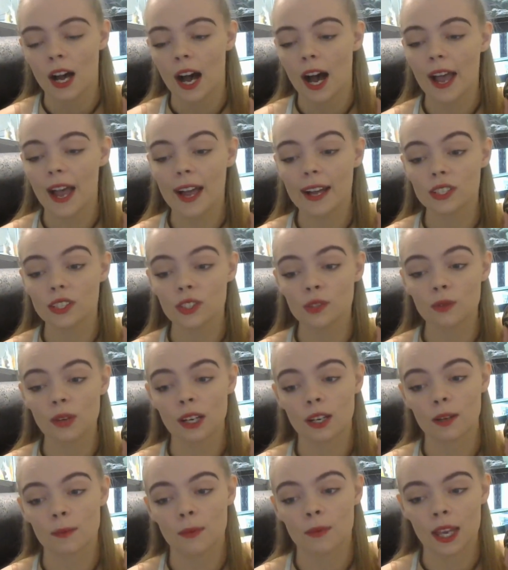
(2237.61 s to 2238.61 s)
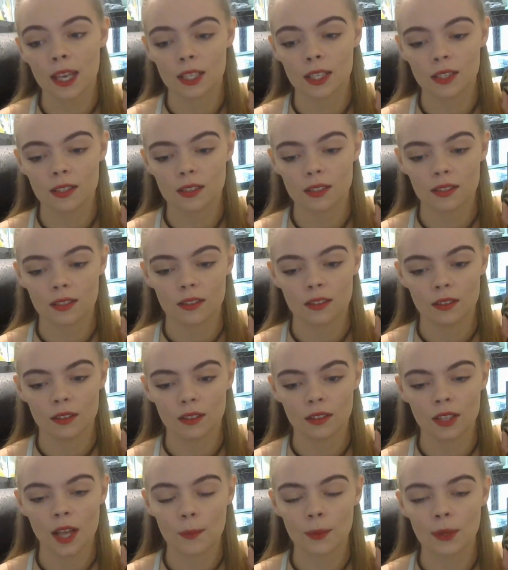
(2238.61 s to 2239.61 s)
I actually recommend
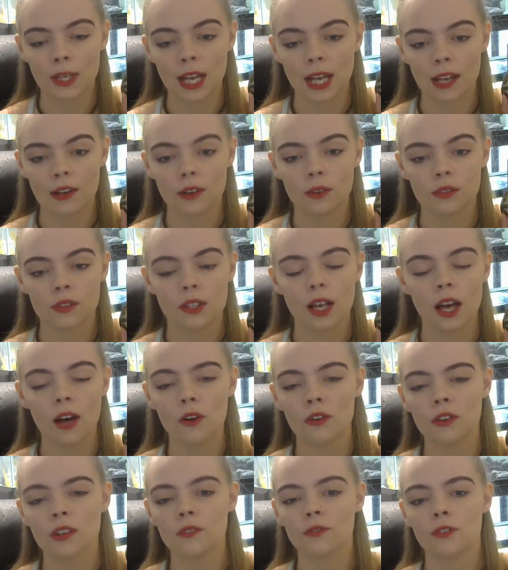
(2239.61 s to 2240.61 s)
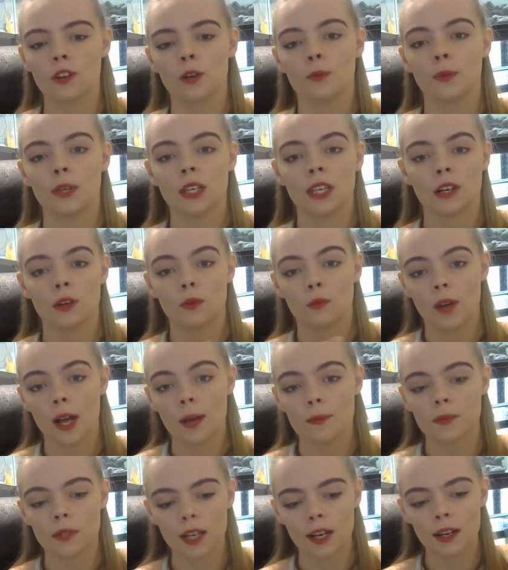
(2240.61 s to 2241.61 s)
leopard geckos not only for a beginner
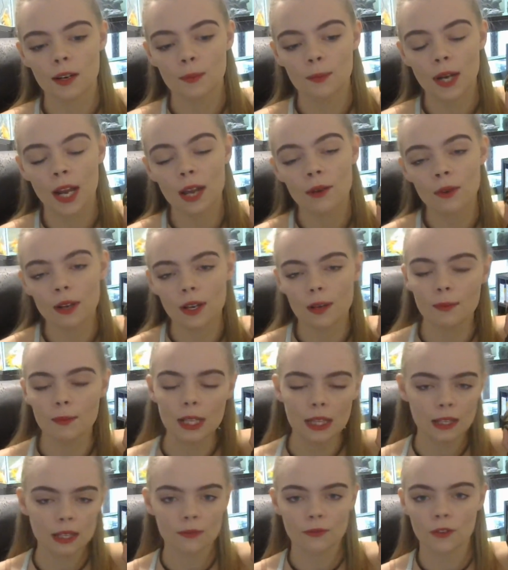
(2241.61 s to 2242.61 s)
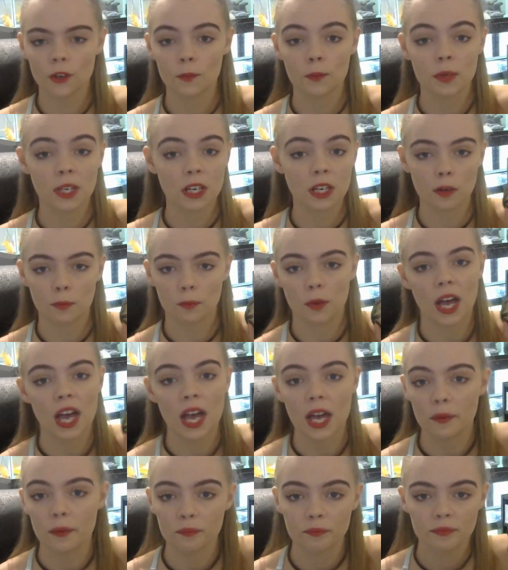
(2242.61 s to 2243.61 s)
reptile, but I recommend them for a beginner
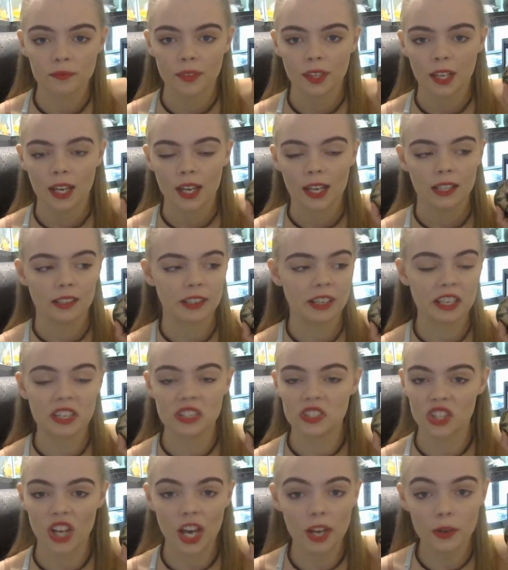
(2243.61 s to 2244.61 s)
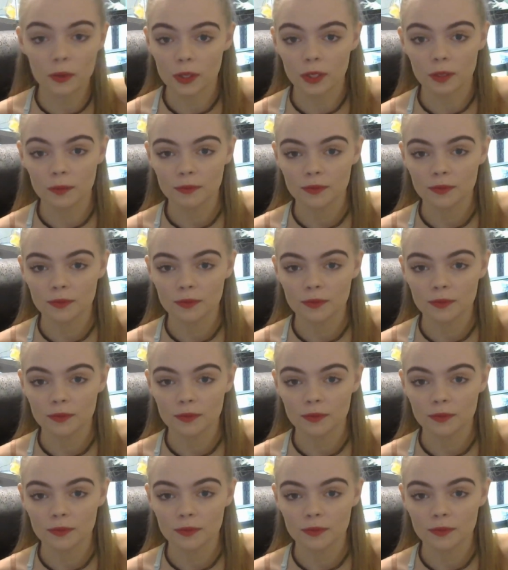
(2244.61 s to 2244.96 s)
pet, like in general,